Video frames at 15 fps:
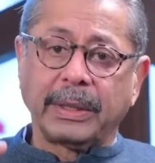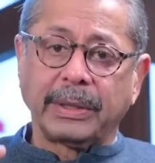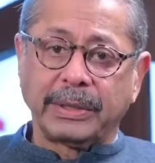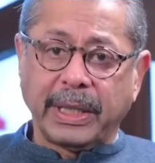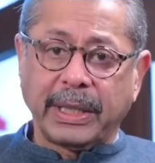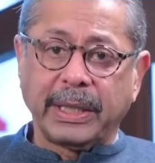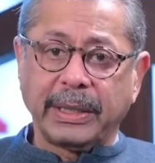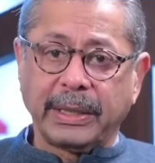
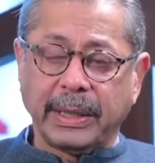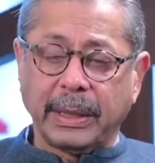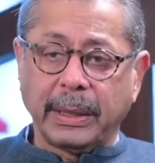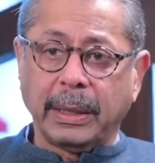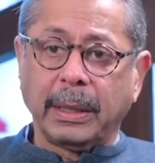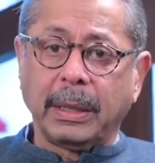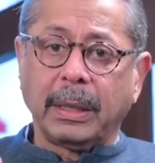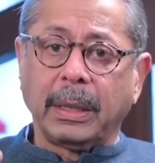Second thing,
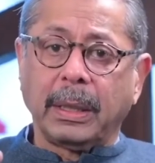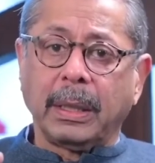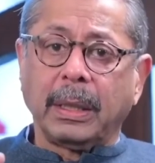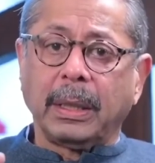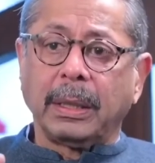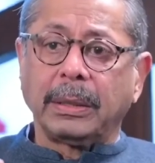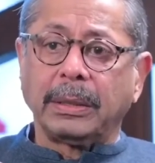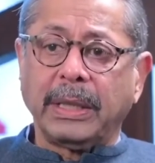
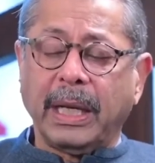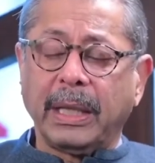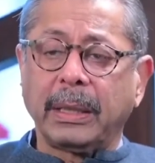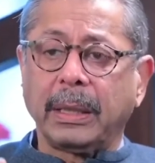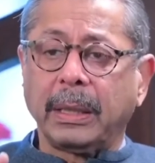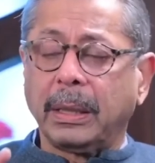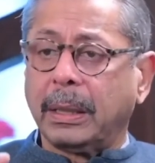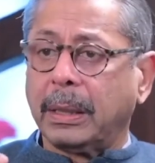
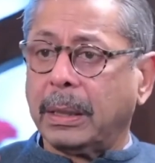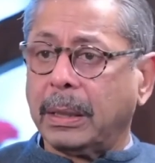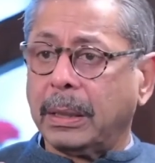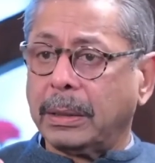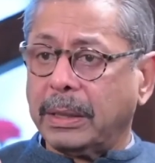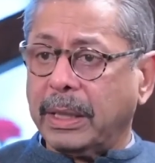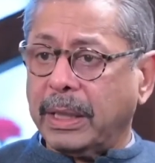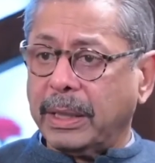that
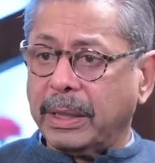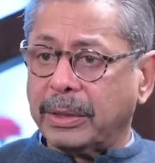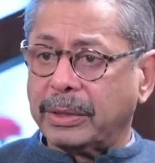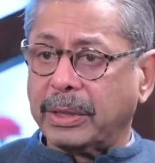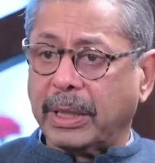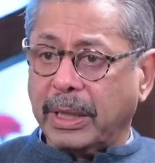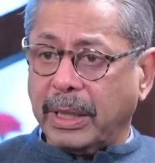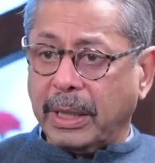there
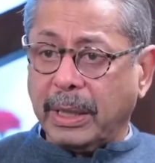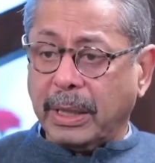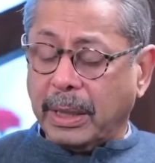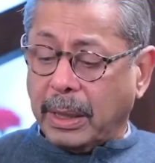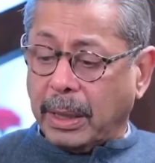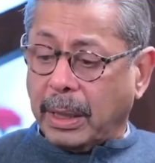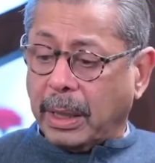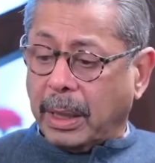is
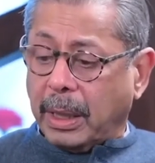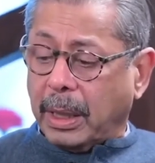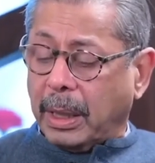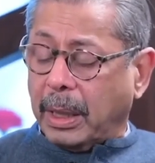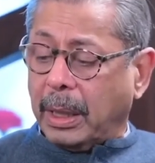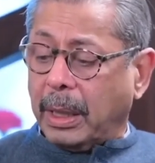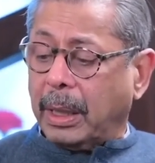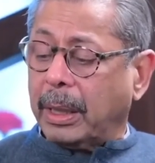a,
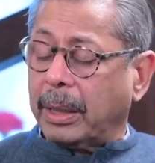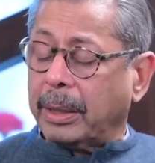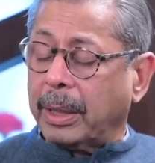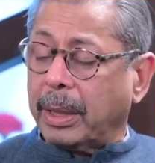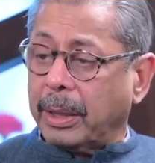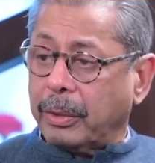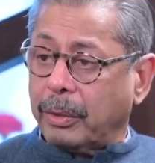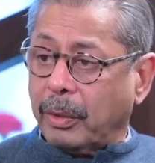uh,
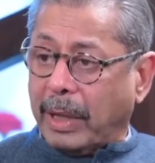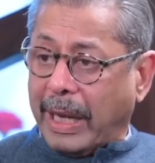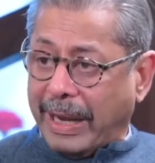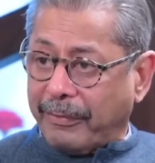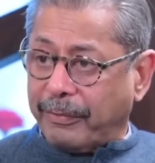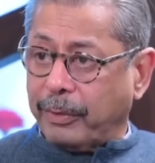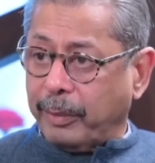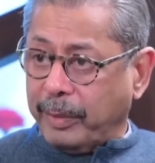you
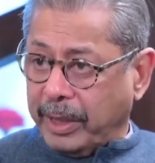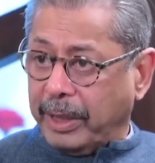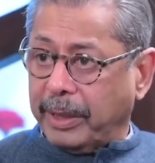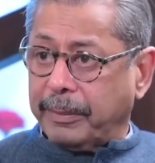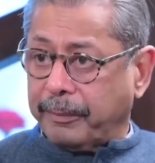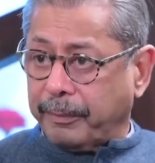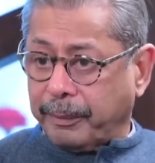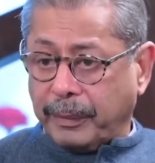have to
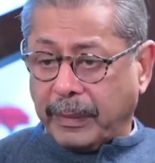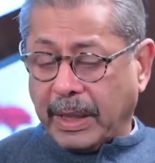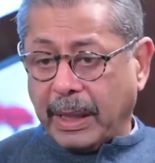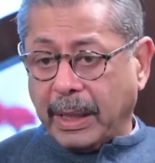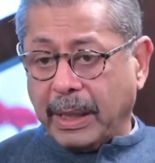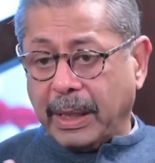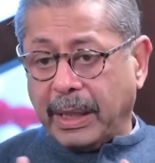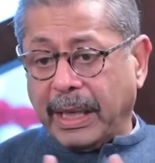be,
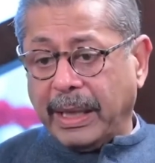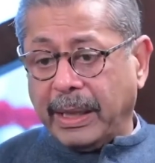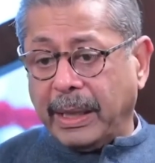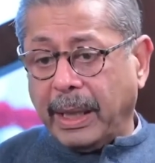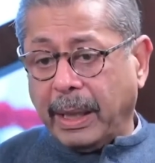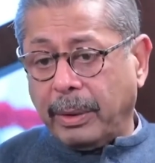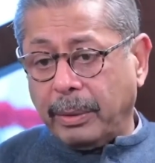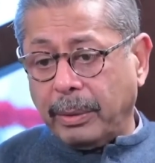right
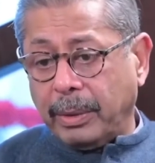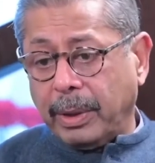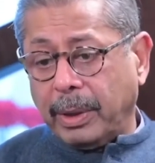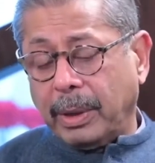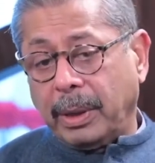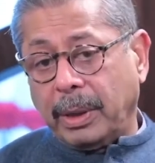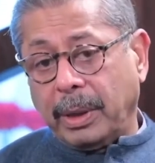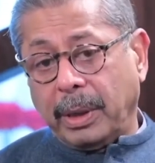now,
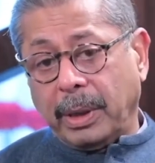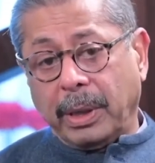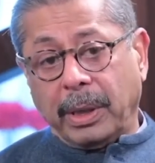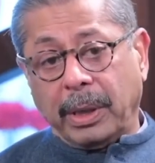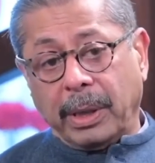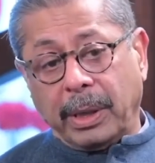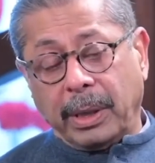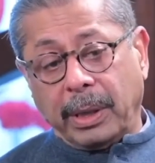
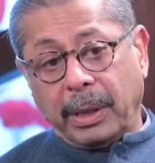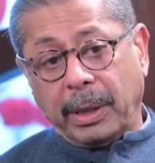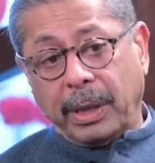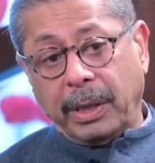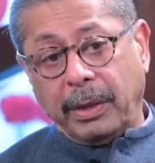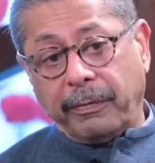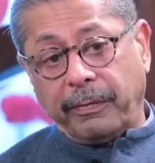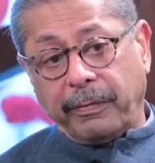
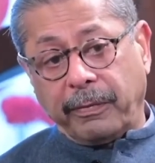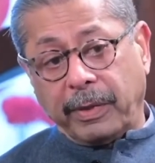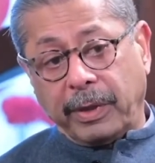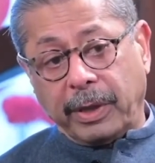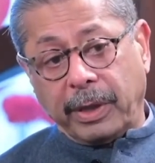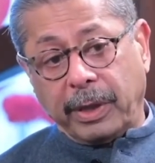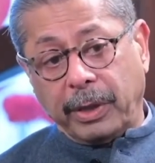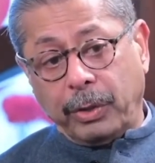if
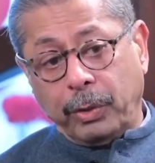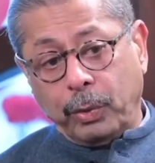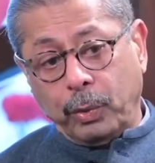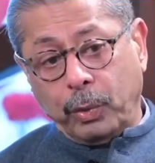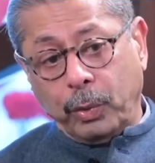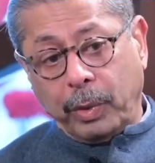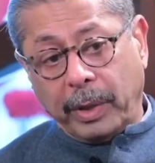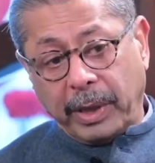
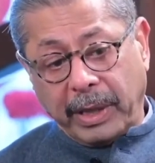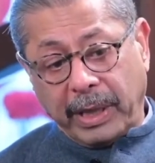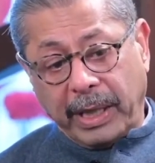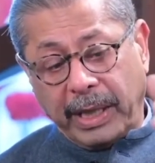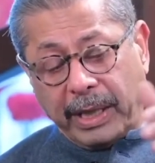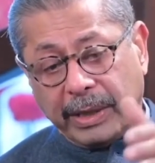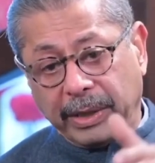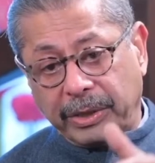you
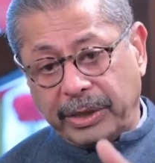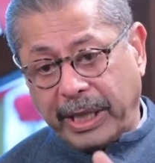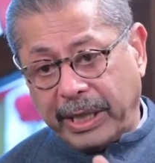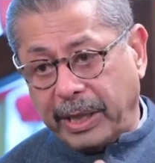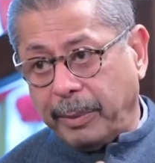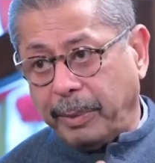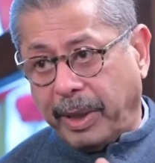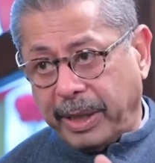and the
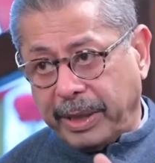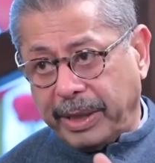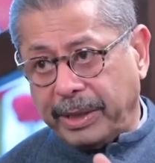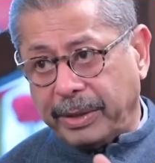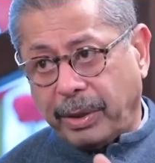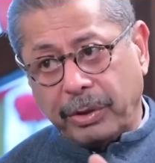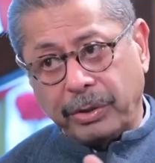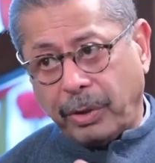second party
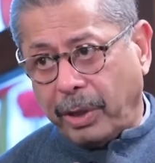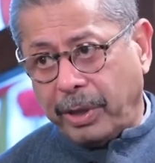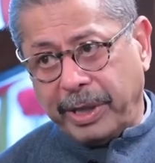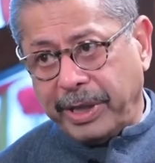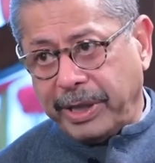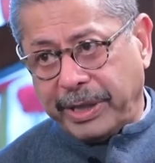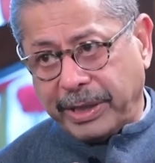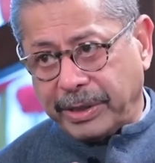is
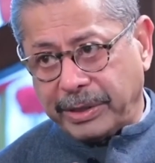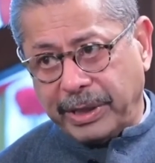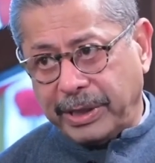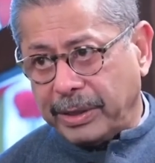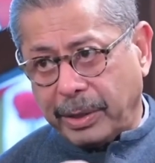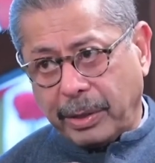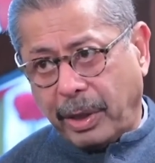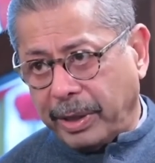already
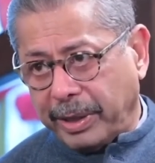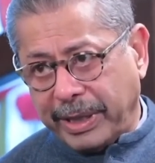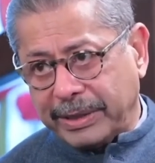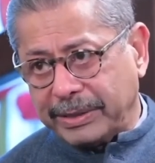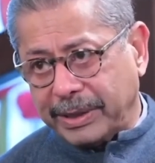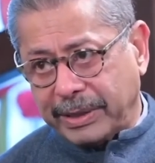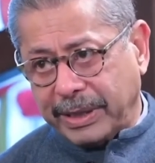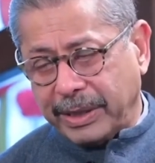tested, the
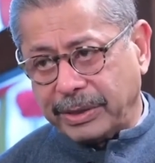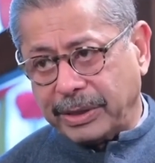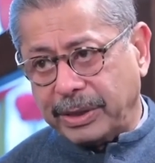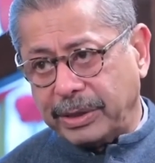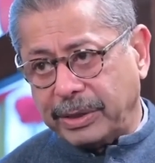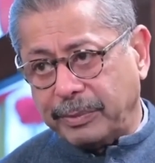contacts are tenses,